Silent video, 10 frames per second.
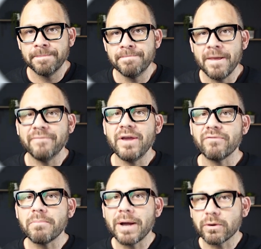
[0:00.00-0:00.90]
Now, if you
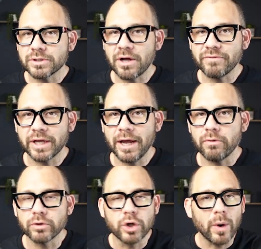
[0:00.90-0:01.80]
have a Microsoft
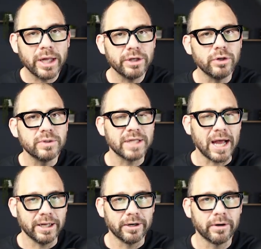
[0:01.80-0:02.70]
account, go ahead and use
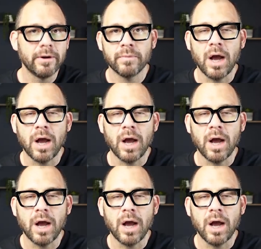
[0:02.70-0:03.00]
that here.